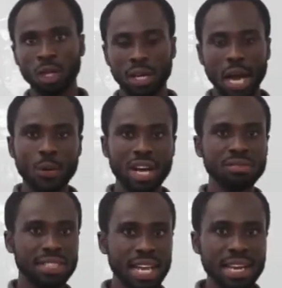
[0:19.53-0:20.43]
Now we have
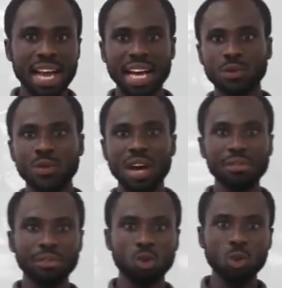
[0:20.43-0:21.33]
seen that we
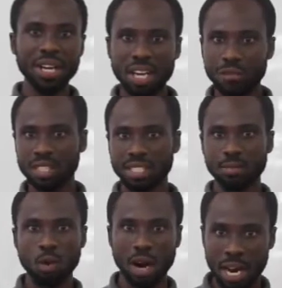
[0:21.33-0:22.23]
have two
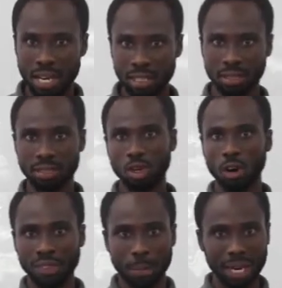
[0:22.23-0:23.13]
invisible hands
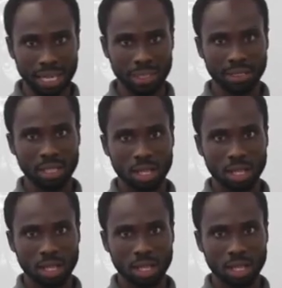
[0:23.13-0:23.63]
of the market.